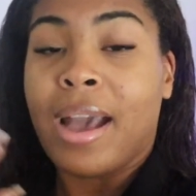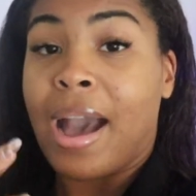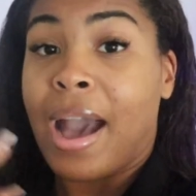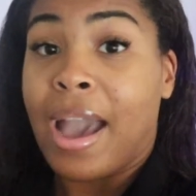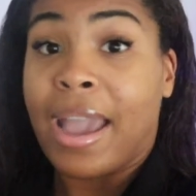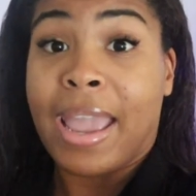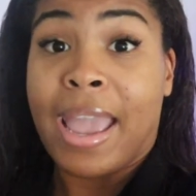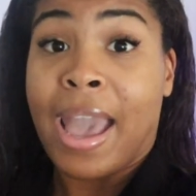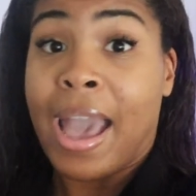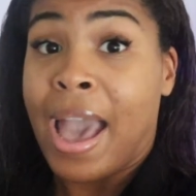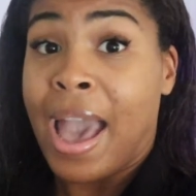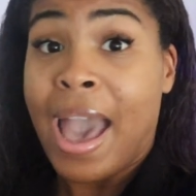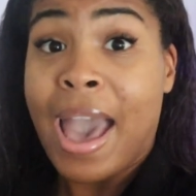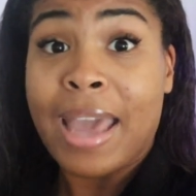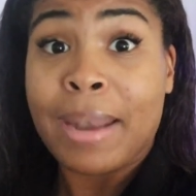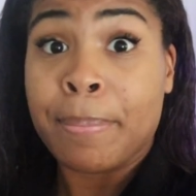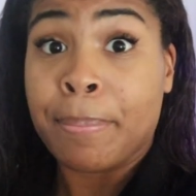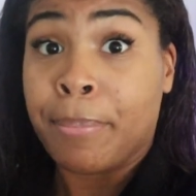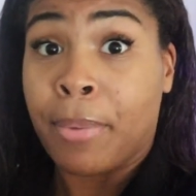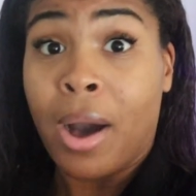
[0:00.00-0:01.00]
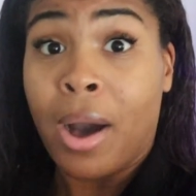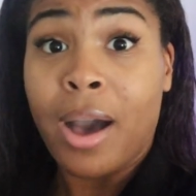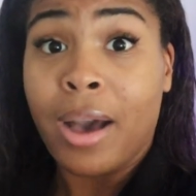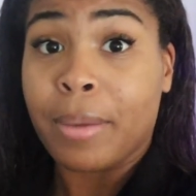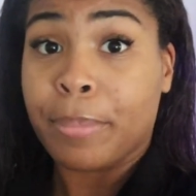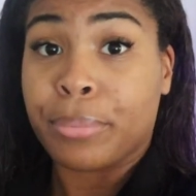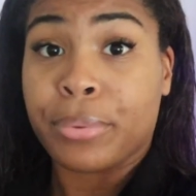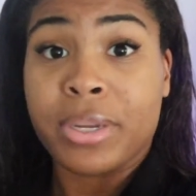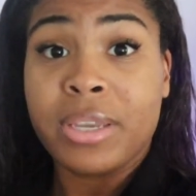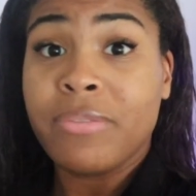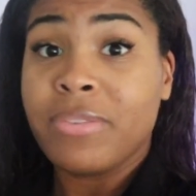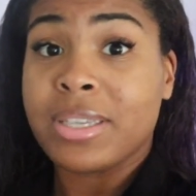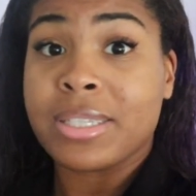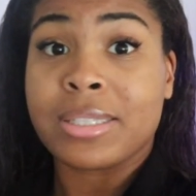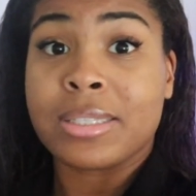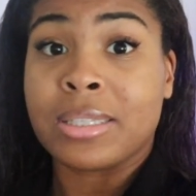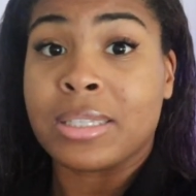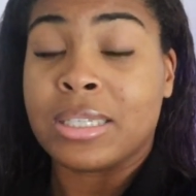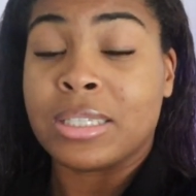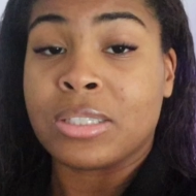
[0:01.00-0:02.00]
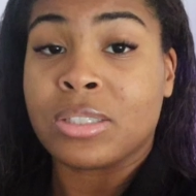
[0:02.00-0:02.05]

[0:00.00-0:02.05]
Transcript: I had bought previously.